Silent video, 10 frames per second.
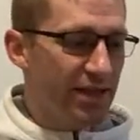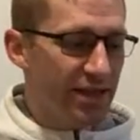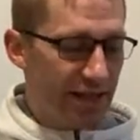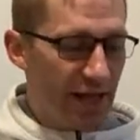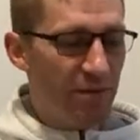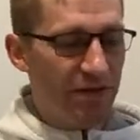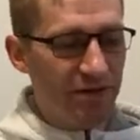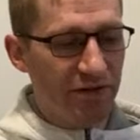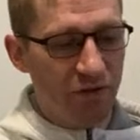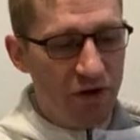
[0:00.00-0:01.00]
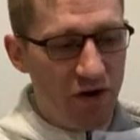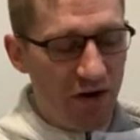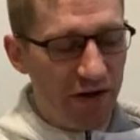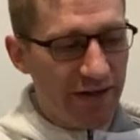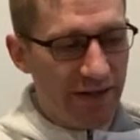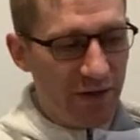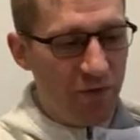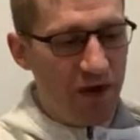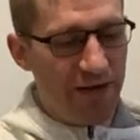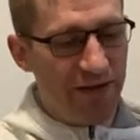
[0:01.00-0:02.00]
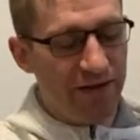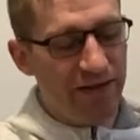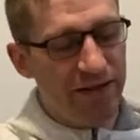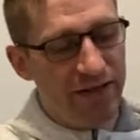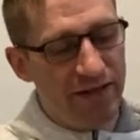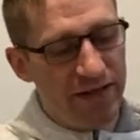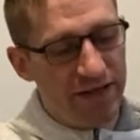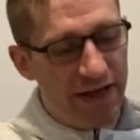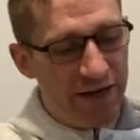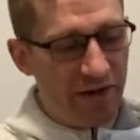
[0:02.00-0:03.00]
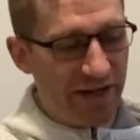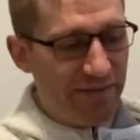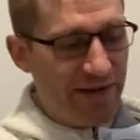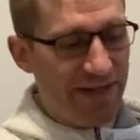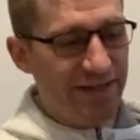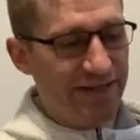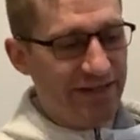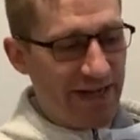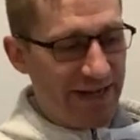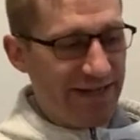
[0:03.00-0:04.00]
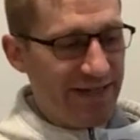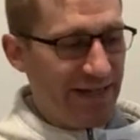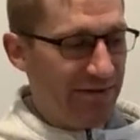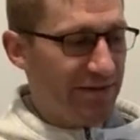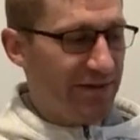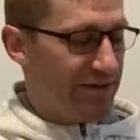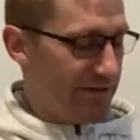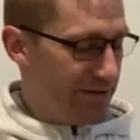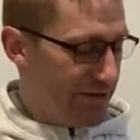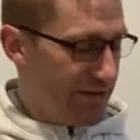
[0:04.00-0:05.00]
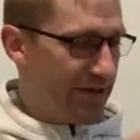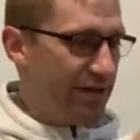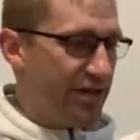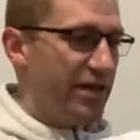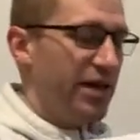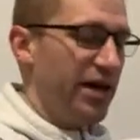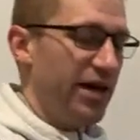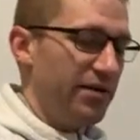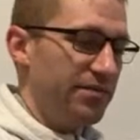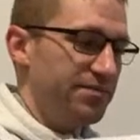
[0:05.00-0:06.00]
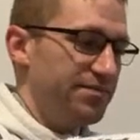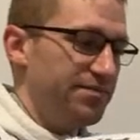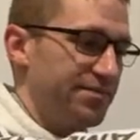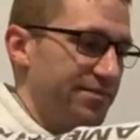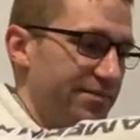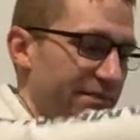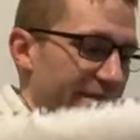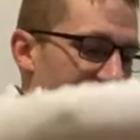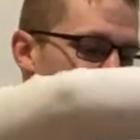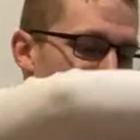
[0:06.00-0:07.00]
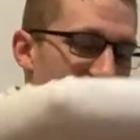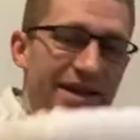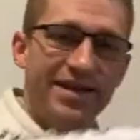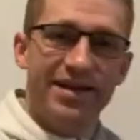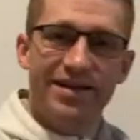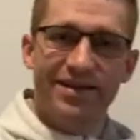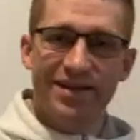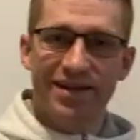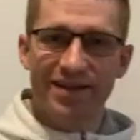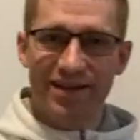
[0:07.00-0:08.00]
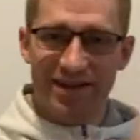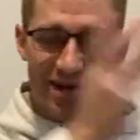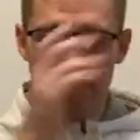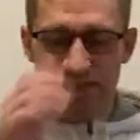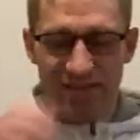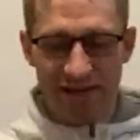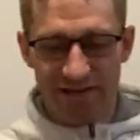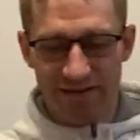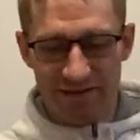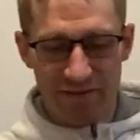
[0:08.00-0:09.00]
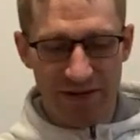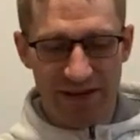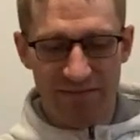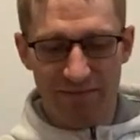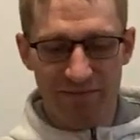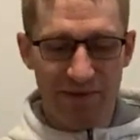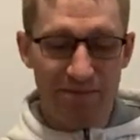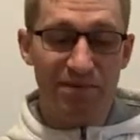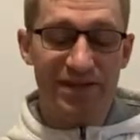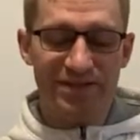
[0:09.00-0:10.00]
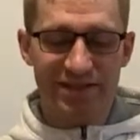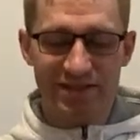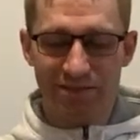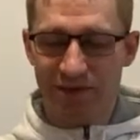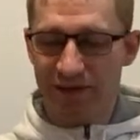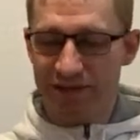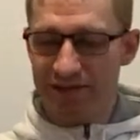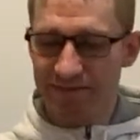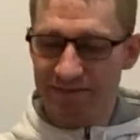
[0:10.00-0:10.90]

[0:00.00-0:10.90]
the Lao Manila Raw in a while, I'd recommend checking it out and making it the cup style. You might be pleasantly surprised.